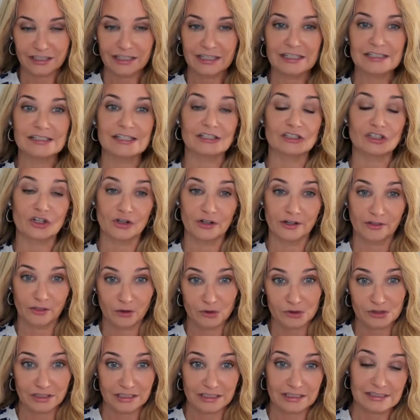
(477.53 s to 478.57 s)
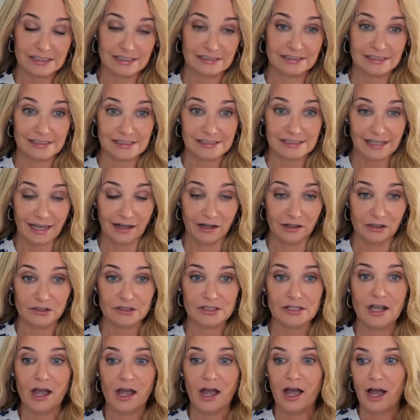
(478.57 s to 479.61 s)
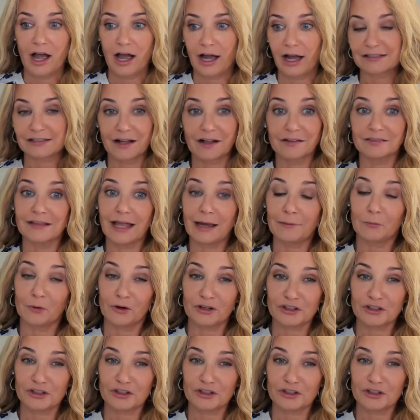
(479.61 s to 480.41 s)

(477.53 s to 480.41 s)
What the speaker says: leads and turning those leads into sales. Is a lot